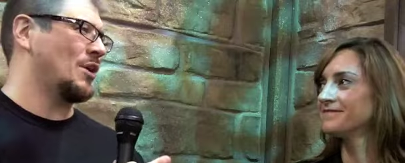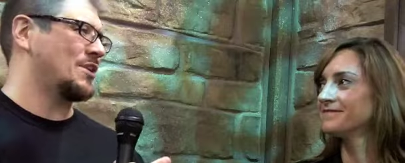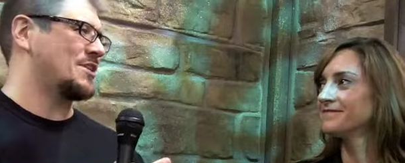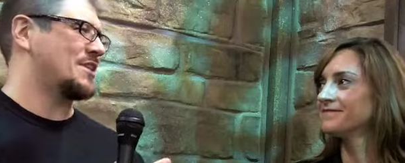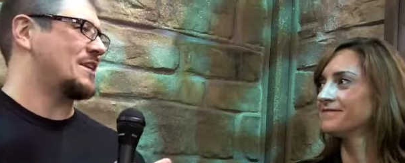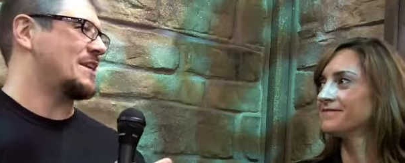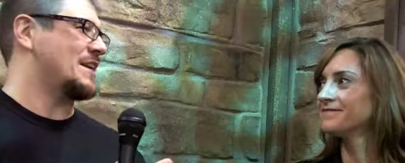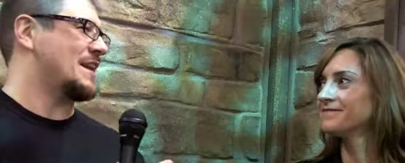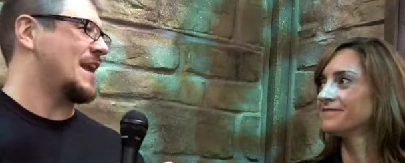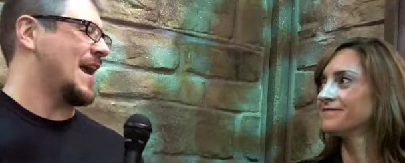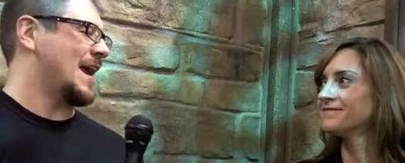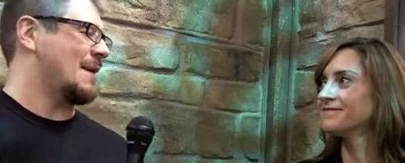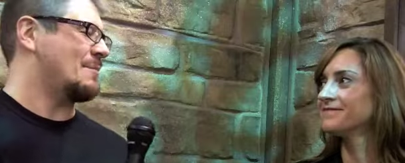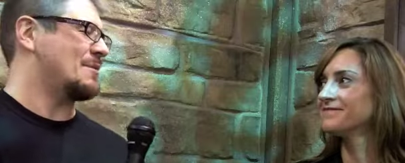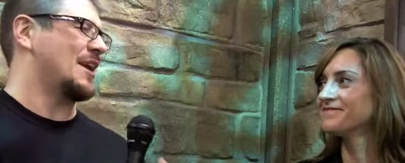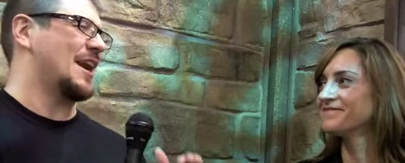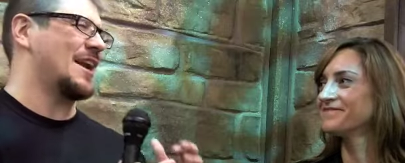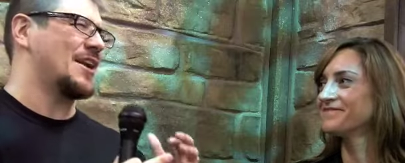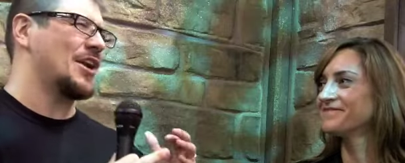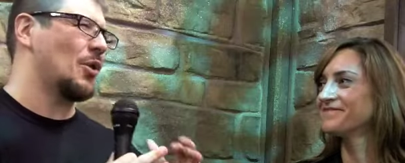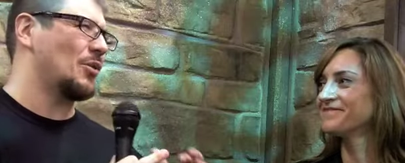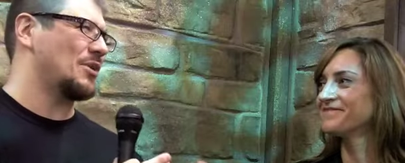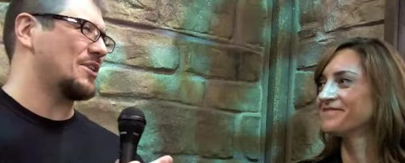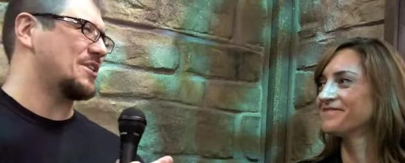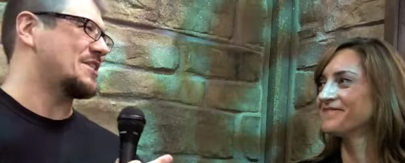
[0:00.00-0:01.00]
Speaker 1: wasn't named, and
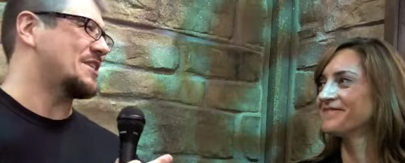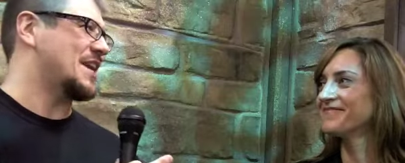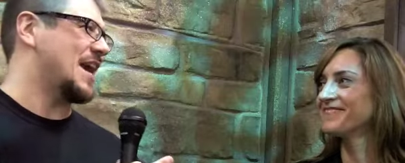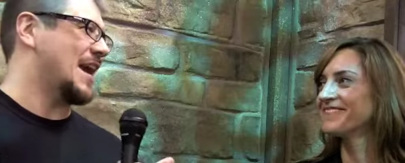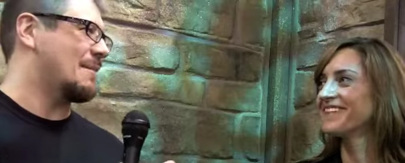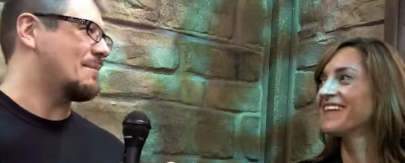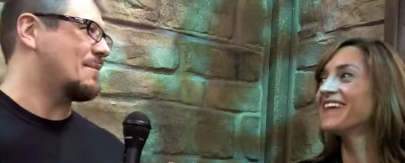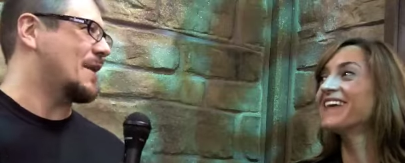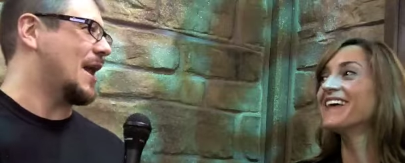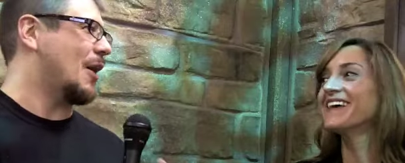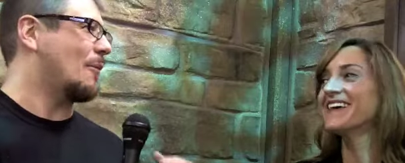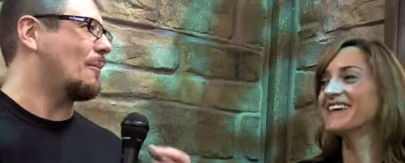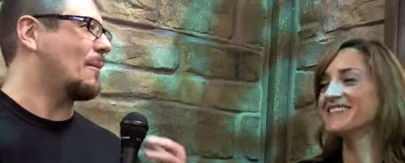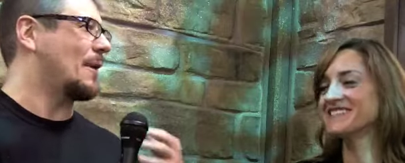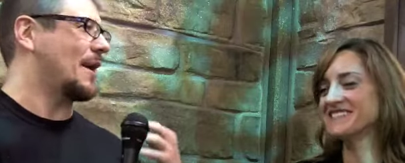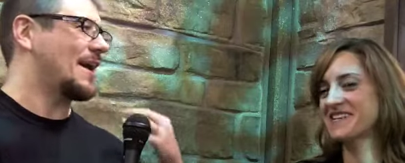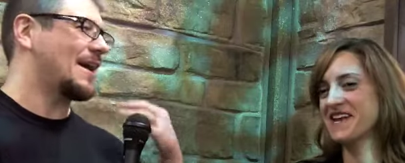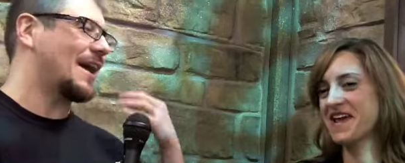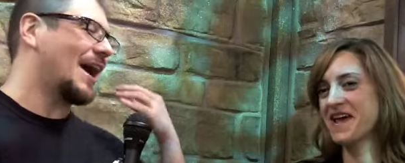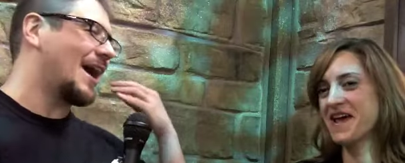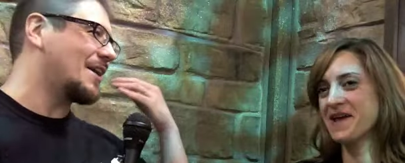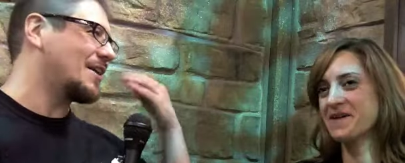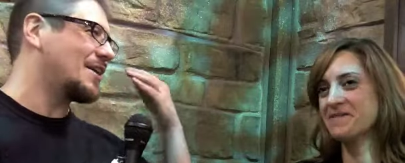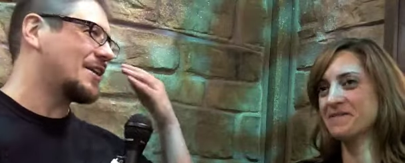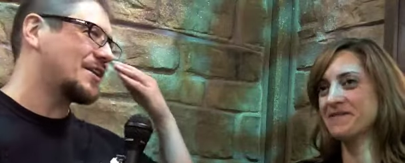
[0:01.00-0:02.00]
I know it's named now, but I,
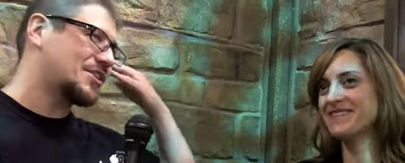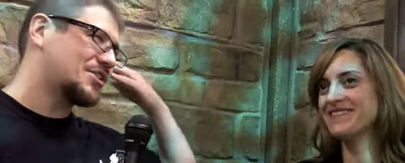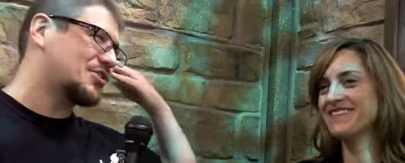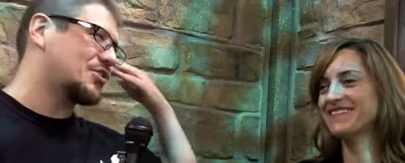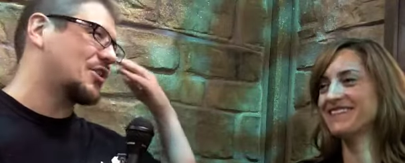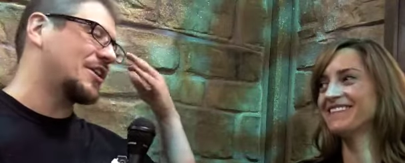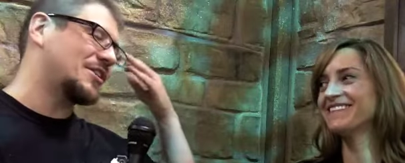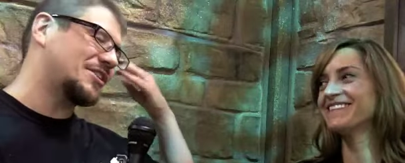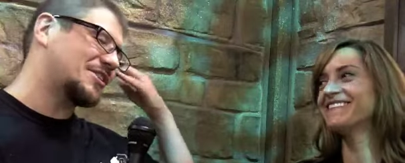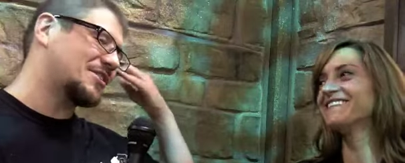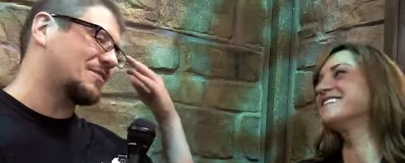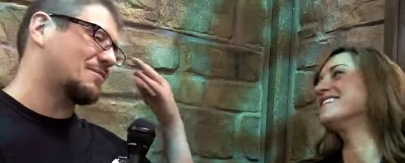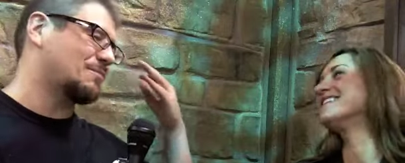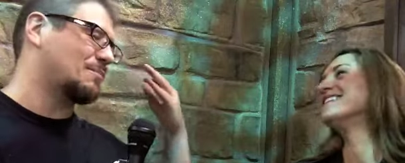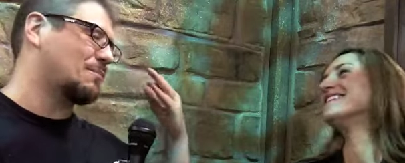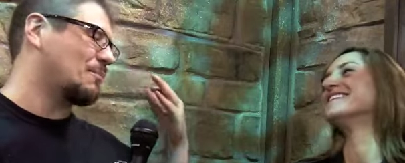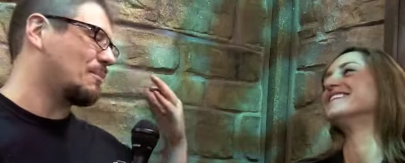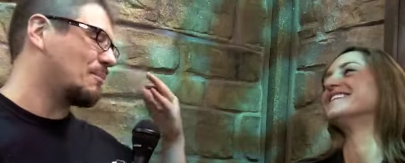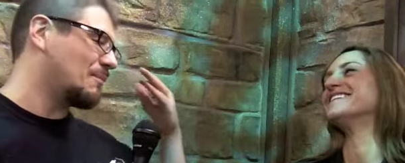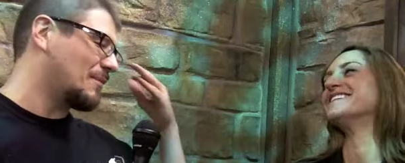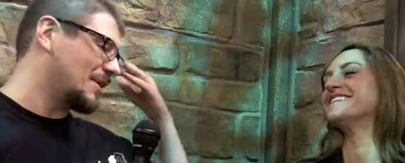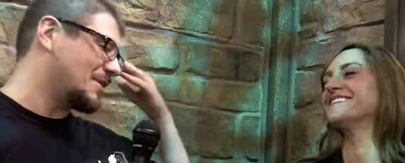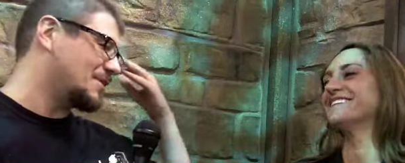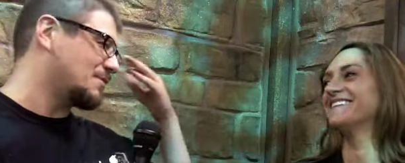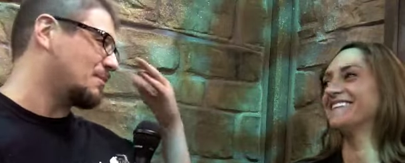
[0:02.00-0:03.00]
I it's it's
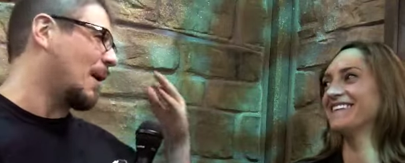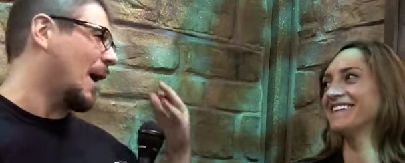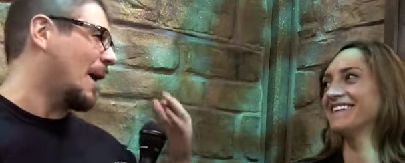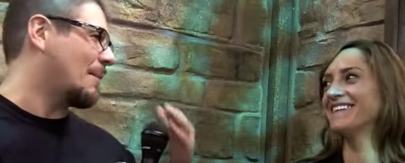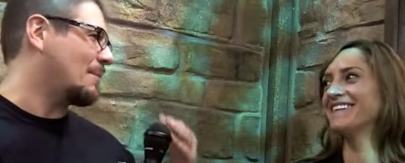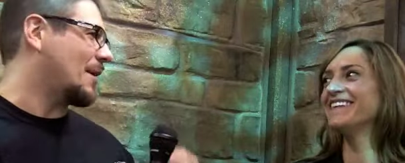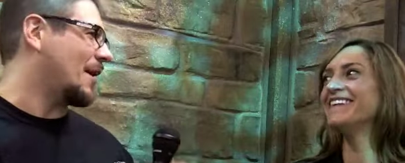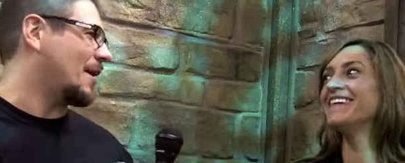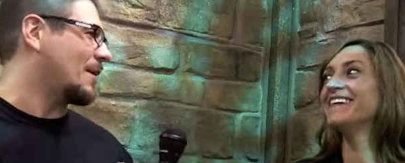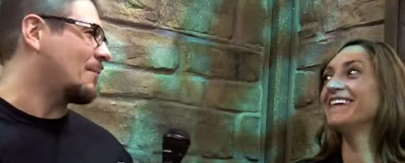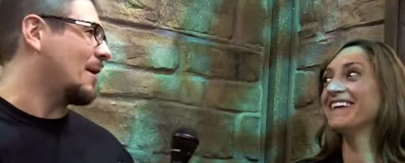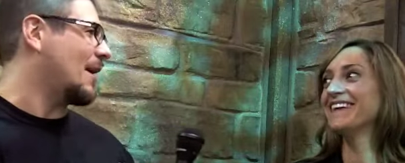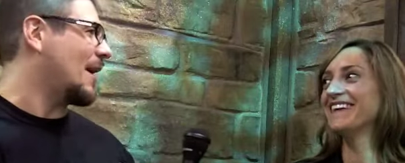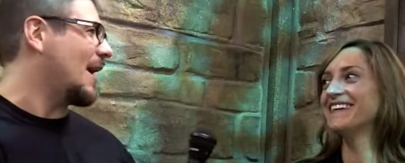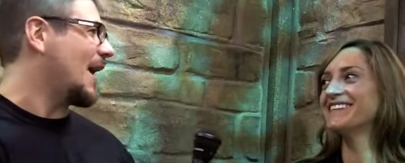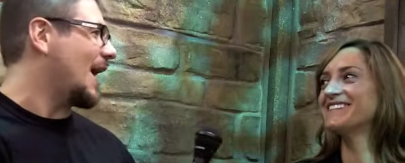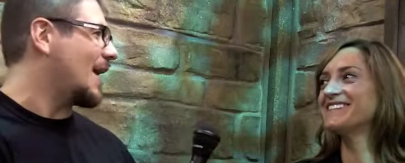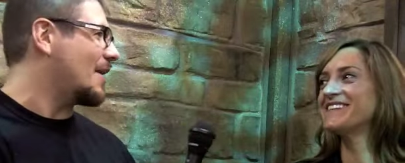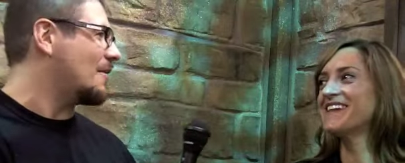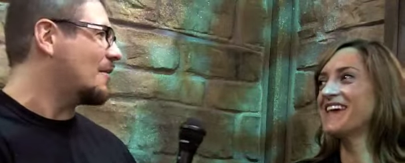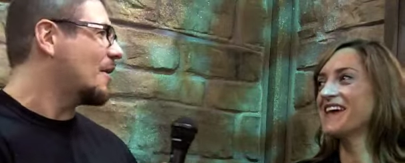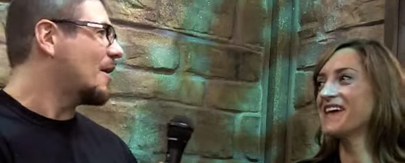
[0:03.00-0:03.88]
it's popped out of my it's head.